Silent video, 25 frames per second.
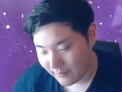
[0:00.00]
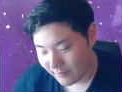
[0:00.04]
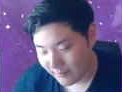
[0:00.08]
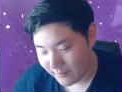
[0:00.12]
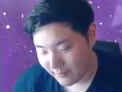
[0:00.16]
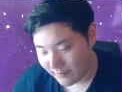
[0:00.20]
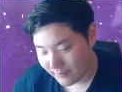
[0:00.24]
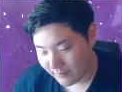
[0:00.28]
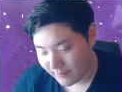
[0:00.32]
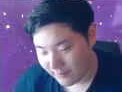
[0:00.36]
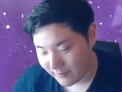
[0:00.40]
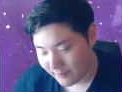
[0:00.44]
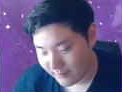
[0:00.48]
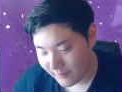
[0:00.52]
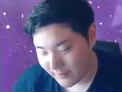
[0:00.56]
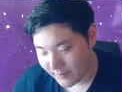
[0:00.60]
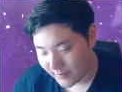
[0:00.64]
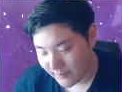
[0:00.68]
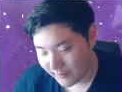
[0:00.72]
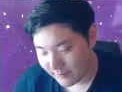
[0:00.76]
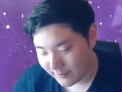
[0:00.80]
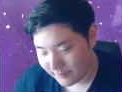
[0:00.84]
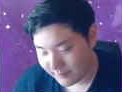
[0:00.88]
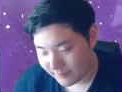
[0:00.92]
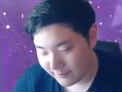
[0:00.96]

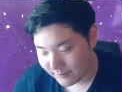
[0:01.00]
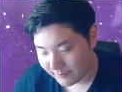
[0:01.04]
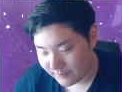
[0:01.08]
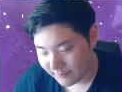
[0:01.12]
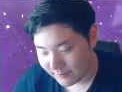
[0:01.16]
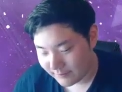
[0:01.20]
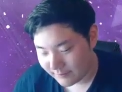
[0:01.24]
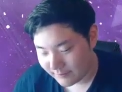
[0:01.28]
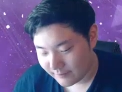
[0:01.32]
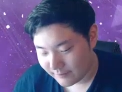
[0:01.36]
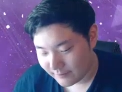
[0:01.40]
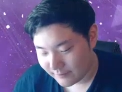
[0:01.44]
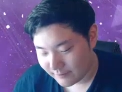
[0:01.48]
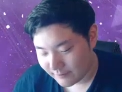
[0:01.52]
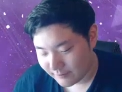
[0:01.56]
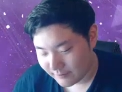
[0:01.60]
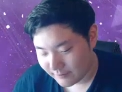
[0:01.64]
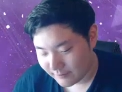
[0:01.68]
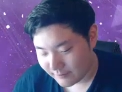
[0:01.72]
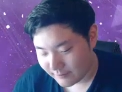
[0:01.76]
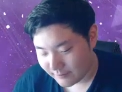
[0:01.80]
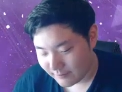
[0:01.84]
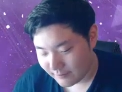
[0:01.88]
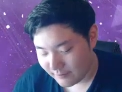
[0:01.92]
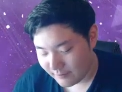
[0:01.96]

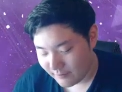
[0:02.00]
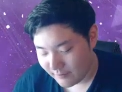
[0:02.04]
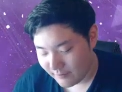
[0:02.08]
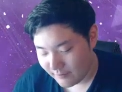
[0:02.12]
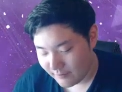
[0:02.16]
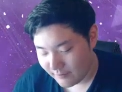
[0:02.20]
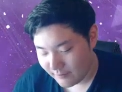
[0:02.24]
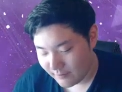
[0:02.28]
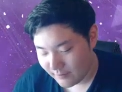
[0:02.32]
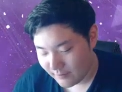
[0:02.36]
No one is speaking in this clip.